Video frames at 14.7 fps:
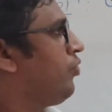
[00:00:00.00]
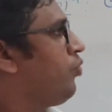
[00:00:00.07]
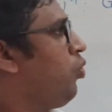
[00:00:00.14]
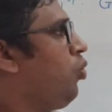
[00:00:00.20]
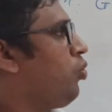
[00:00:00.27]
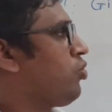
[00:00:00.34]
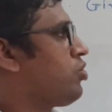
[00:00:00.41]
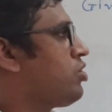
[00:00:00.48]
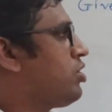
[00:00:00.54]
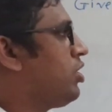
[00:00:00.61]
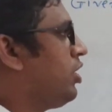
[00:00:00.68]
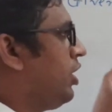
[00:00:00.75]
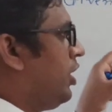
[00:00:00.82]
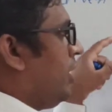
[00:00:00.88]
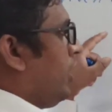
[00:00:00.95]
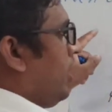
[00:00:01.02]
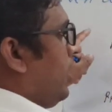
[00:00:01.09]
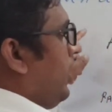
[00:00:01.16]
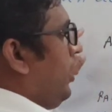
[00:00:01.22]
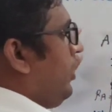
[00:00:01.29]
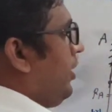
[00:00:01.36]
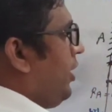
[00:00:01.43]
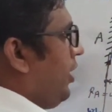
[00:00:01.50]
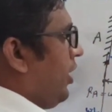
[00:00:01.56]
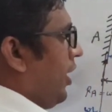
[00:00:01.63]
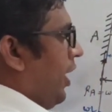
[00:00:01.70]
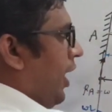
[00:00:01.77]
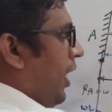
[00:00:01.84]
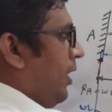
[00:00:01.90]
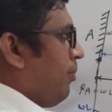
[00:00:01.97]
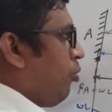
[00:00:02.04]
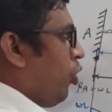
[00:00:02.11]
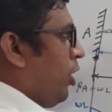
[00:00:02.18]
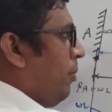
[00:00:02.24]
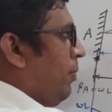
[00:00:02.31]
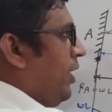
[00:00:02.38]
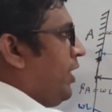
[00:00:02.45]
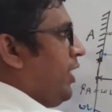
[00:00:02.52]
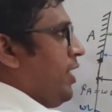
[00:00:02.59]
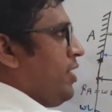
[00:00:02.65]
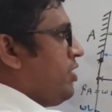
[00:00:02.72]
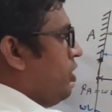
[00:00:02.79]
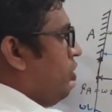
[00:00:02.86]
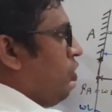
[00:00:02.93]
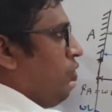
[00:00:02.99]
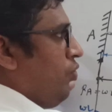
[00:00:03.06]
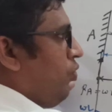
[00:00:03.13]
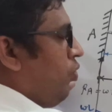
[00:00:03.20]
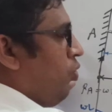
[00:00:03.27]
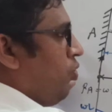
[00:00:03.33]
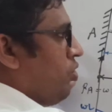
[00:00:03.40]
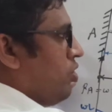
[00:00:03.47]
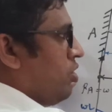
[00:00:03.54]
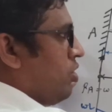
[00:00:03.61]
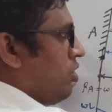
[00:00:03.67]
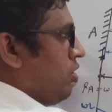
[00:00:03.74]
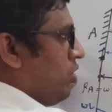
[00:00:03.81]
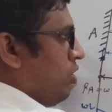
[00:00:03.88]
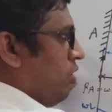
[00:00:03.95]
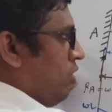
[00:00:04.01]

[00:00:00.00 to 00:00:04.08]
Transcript: Force. In there at point B there is a no force.